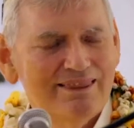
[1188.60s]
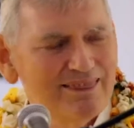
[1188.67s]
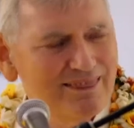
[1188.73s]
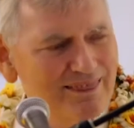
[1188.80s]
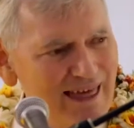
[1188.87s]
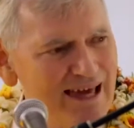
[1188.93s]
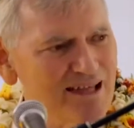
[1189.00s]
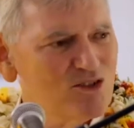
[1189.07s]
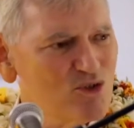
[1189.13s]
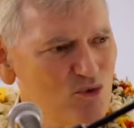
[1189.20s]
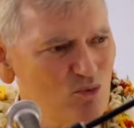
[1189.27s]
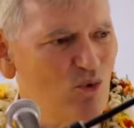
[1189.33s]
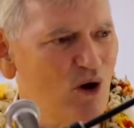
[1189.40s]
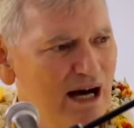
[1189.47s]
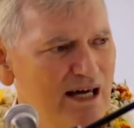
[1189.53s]
That's
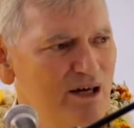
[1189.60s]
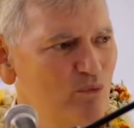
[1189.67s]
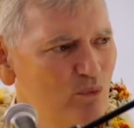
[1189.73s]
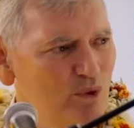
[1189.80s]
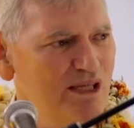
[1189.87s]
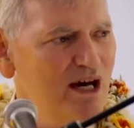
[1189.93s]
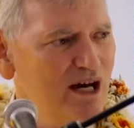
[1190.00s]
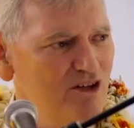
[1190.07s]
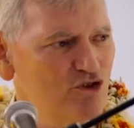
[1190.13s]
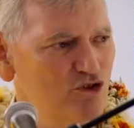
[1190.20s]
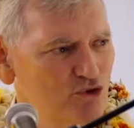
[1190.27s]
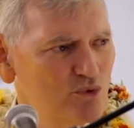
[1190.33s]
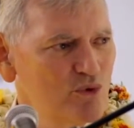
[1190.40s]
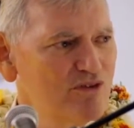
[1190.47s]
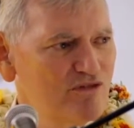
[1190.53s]
why we are
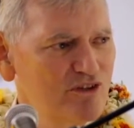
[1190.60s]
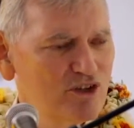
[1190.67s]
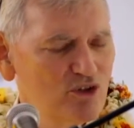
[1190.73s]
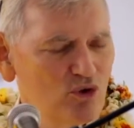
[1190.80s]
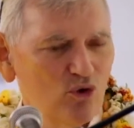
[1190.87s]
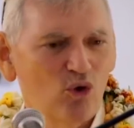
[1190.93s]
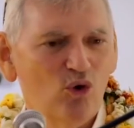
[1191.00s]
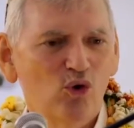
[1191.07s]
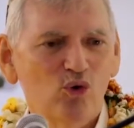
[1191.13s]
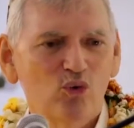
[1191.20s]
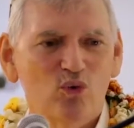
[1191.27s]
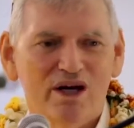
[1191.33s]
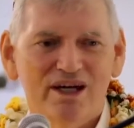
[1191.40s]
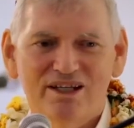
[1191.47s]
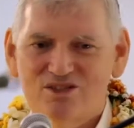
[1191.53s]
driven
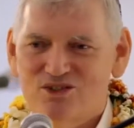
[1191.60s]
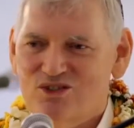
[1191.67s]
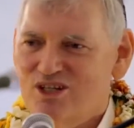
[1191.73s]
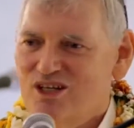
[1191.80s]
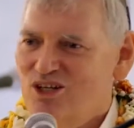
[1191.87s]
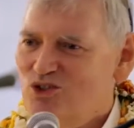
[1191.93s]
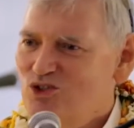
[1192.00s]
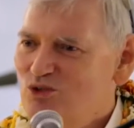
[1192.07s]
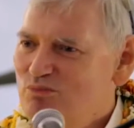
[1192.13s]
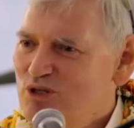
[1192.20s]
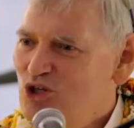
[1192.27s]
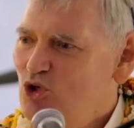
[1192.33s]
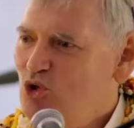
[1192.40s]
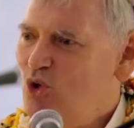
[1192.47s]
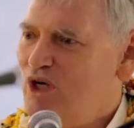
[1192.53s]
always to
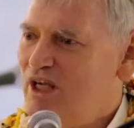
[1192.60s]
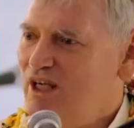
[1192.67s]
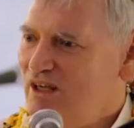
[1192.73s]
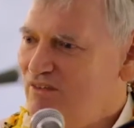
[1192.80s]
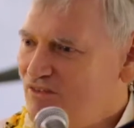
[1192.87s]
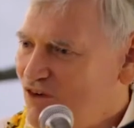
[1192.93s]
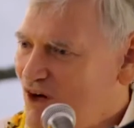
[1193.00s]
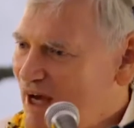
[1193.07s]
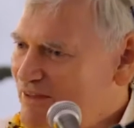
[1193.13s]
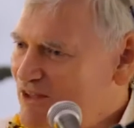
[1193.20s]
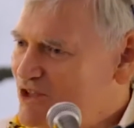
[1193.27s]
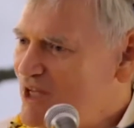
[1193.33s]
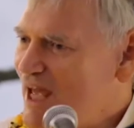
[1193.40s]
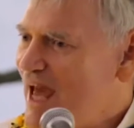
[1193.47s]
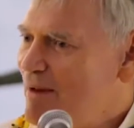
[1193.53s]
be looking for
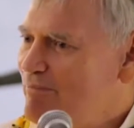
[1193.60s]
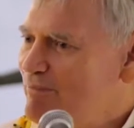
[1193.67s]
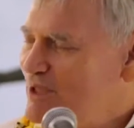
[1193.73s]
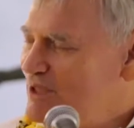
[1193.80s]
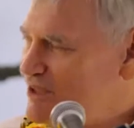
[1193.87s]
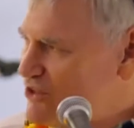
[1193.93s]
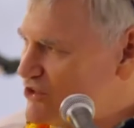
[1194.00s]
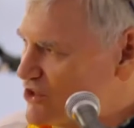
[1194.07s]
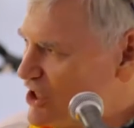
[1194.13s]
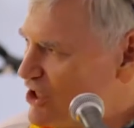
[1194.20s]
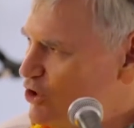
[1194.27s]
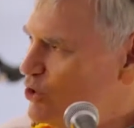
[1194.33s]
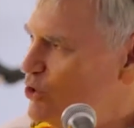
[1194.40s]
this happiness,